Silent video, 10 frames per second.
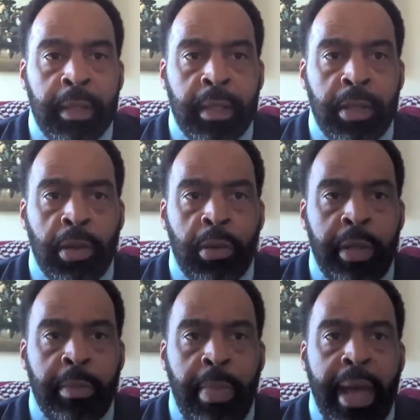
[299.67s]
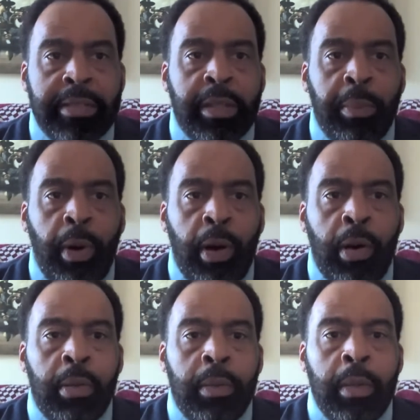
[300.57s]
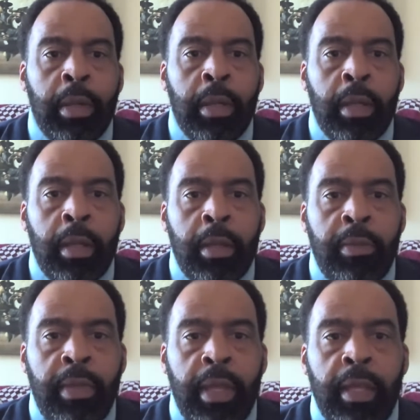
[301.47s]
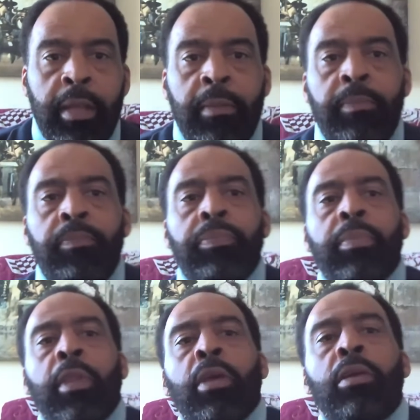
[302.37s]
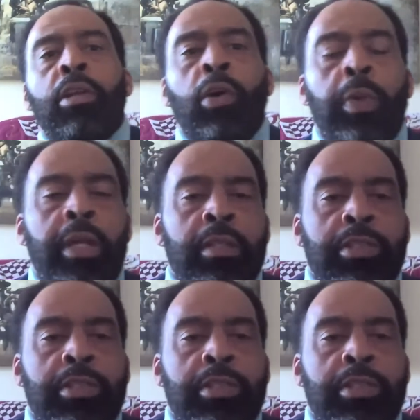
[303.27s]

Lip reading: in basketball, then we could